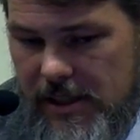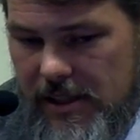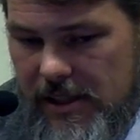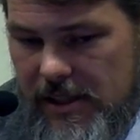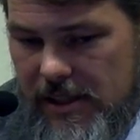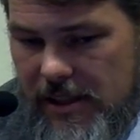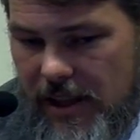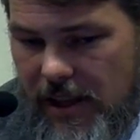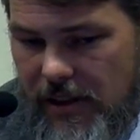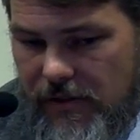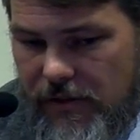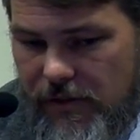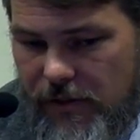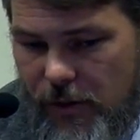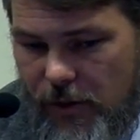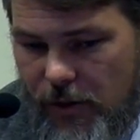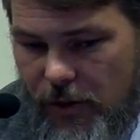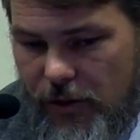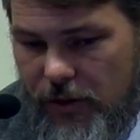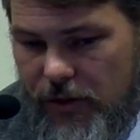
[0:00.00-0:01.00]
set
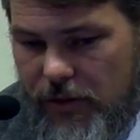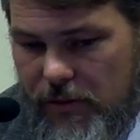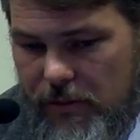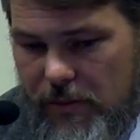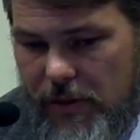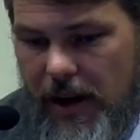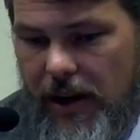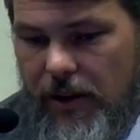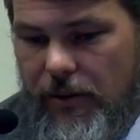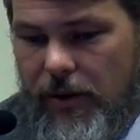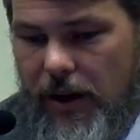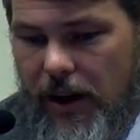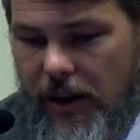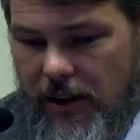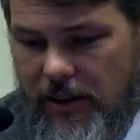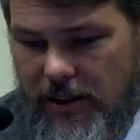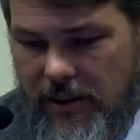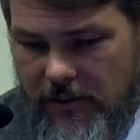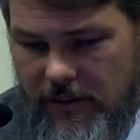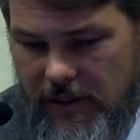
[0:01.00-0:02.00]
forth by
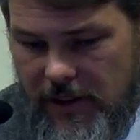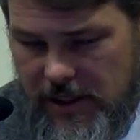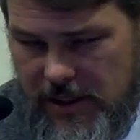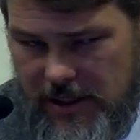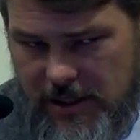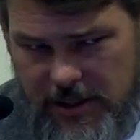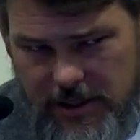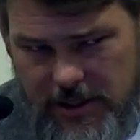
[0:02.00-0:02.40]
relativists.